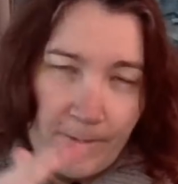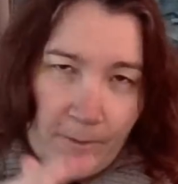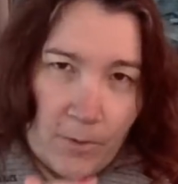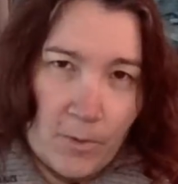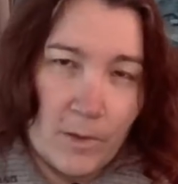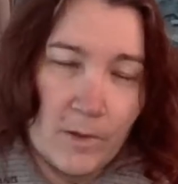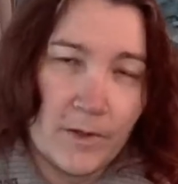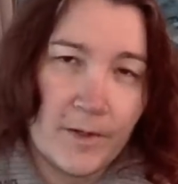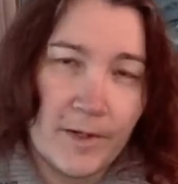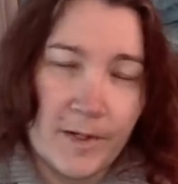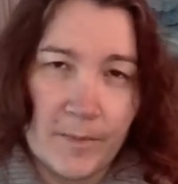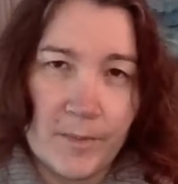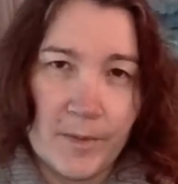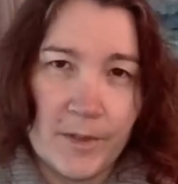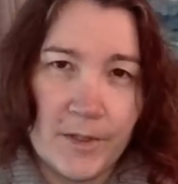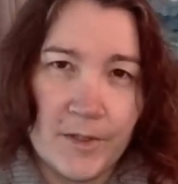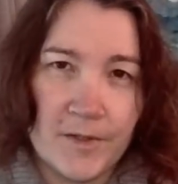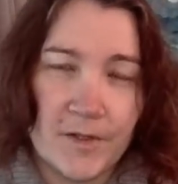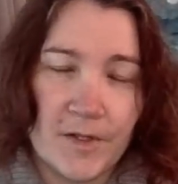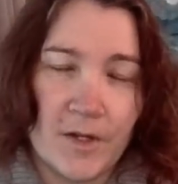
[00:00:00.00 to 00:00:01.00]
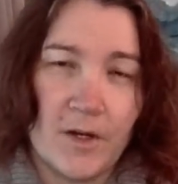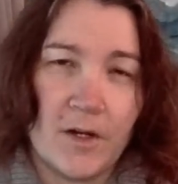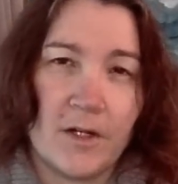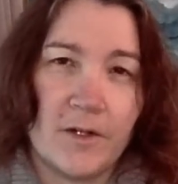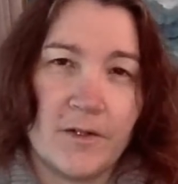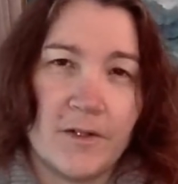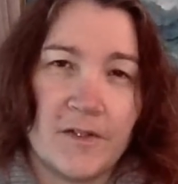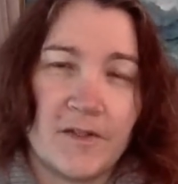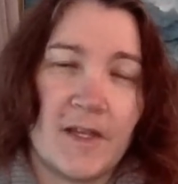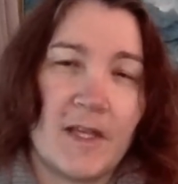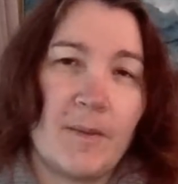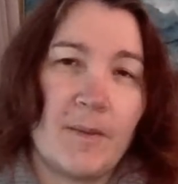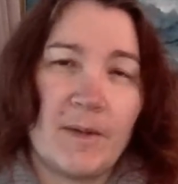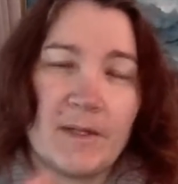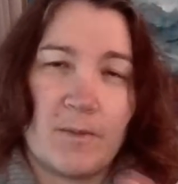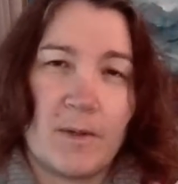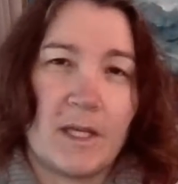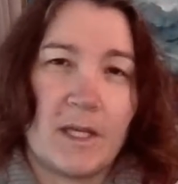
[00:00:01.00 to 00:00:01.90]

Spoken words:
all the numbers are the same as